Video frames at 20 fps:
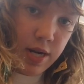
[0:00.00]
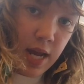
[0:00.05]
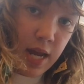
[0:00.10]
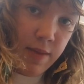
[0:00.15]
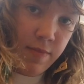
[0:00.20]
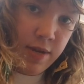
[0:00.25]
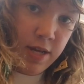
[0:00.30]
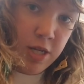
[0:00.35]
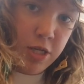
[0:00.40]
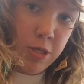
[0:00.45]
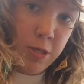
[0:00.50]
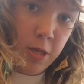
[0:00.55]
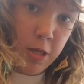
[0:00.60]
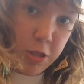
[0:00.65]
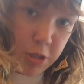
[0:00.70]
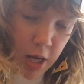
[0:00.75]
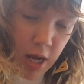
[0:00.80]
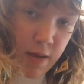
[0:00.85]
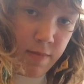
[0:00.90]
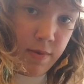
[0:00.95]
name is the
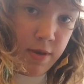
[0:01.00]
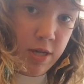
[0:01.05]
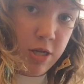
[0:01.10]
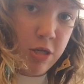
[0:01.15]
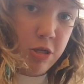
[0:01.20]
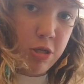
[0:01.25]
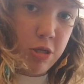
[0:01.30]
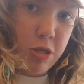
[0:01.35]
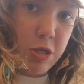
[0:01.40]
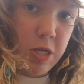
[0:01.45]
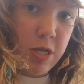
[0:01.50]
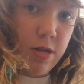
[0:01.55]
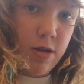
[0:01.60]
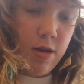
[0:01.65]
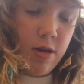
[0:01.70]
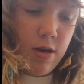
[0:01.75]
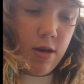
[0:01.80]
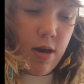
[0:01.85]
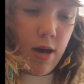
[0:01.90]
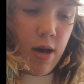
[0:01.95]
same as
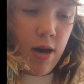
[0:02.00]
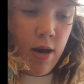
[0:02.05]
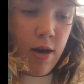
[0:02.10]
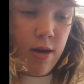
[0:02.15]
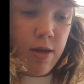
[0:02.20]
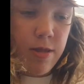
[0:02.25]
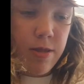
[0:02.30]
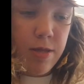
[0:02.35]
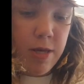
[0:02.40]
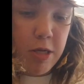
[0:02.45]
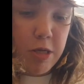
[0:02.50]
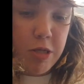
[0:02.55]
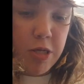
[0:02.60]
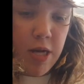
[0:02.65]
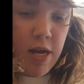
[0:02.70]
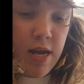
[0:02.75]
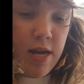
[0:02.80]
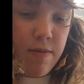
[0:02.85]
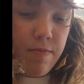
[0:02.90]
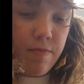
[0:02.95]
uh, this
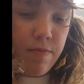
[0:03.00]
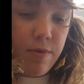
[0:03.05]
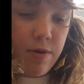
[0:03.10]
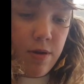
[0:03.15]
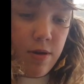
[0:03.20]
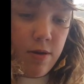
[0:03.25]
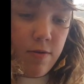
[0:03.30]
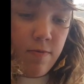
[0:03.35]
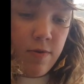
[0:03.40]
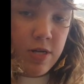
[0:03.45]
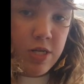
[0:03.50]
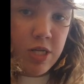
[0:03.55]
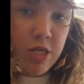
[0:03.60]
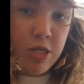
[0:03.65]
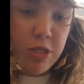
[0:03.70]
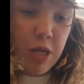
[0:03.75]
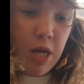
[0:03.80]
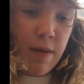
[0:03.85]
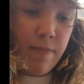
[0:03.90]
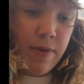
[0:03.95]
name, which
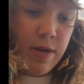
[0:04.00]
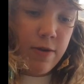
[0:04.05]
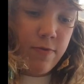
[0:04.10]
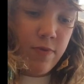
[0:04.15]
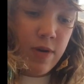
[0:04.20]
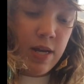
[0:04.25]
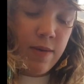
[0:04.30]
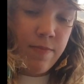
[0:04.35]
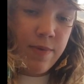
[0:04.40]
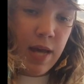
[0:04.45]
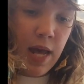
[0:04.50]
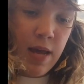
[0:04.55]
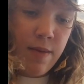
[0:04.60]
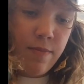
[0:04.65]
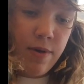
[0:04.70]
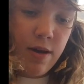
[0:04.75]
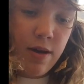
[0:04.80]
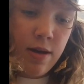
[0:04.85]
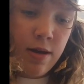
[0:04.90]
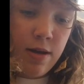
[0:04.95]
is Epic Weeb
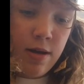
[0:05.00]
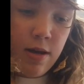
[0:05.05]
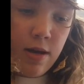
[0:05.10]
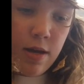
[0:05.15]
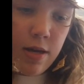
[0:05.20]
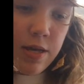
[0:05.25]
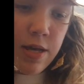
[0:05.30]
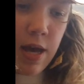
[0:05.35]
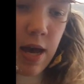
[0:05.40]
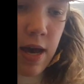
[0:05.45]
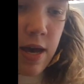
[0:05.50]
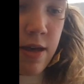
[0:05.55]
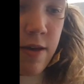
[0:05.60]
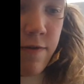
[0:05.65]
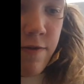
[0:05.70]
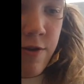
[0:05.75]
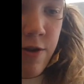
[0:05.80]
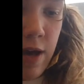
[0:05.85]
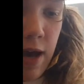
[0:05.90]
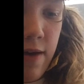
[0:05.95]
Gamer. Yeah,
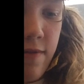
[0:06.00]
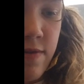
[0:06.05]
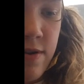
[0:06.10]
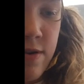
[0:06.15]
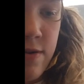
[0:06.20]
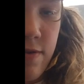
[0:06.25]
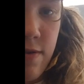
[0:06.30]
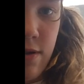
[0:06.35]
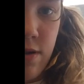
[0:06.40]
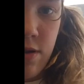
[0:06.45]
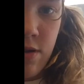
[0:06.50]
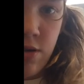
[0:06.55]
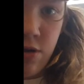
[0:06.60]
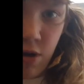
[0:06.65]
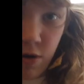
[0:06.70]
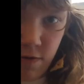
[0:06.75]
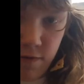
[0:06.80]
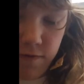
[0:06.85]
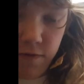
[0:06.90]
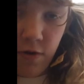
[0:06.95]
if you haven't,
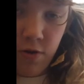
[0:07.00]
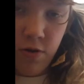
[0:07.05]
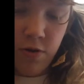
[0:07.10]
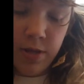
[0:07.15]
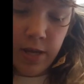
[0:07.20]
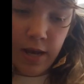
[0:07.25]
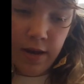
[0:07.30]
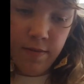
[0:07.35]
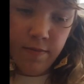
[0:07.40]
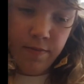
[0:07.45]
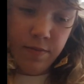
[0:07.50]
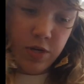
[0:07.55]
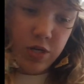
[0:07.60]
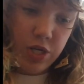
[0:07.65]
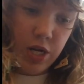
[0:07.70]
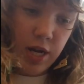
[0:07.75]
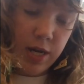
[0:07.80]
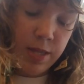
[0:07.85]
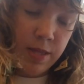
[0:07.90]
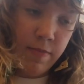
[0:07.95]
go follow them,
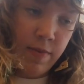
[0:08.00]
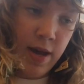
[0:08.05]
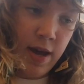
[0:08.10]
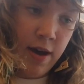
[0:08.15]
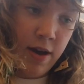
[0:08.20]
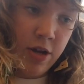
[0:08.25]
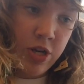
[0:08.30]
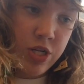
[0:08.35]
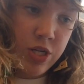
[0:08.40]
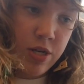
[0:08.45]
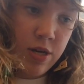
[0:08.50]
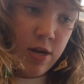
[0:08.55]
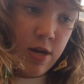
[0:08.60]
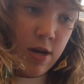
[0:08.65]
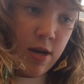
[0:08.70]
check them out.